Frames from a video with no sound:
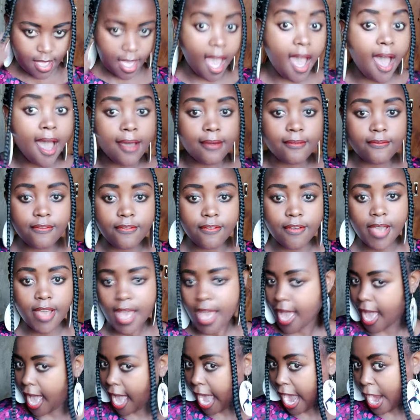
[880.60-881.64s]
have
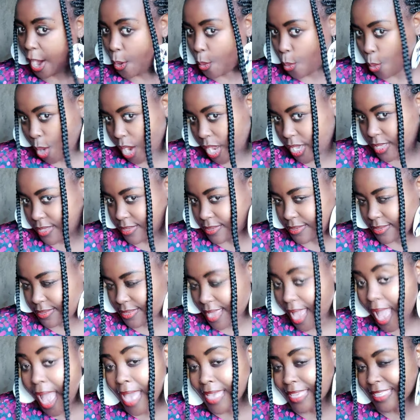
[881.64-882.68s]
a great
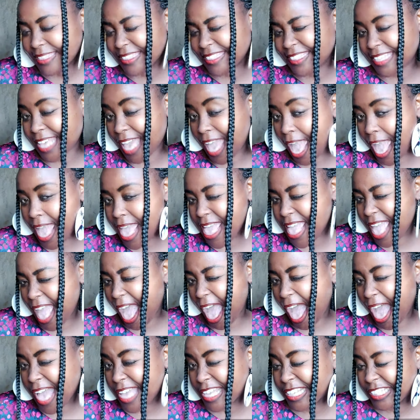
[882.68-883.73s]
day.